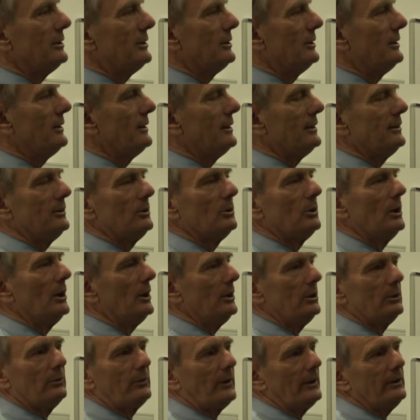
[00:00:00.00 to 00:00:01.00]
on doing things, you'll
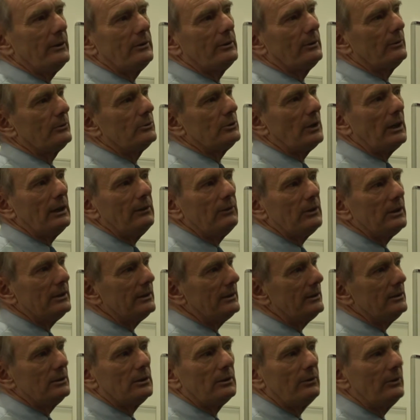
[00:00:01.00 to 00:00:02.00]
find yourself driving
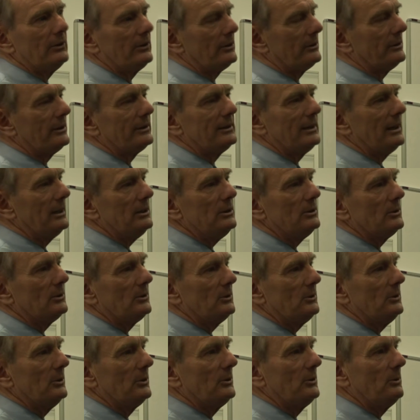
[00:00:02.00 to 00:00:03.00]
into the office on the day
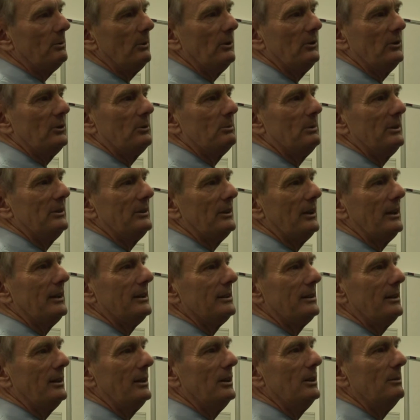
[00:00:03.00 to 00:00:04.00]
you're supposed to be staying
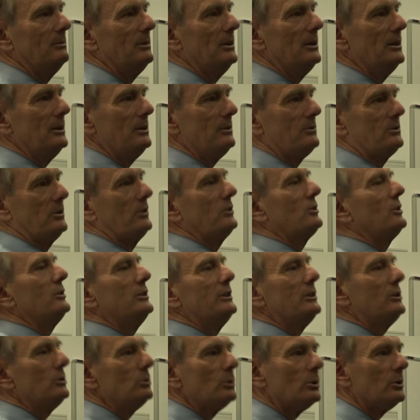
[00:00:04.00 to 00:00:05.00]
at home. You've just gone
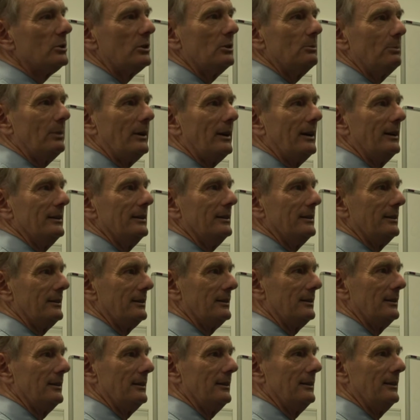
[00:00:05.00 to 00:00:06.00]
into
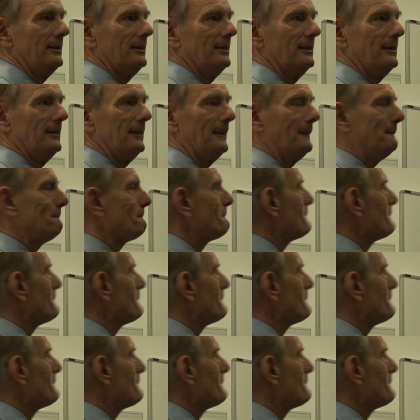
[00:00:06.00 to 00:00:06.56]
autopilot. Yep.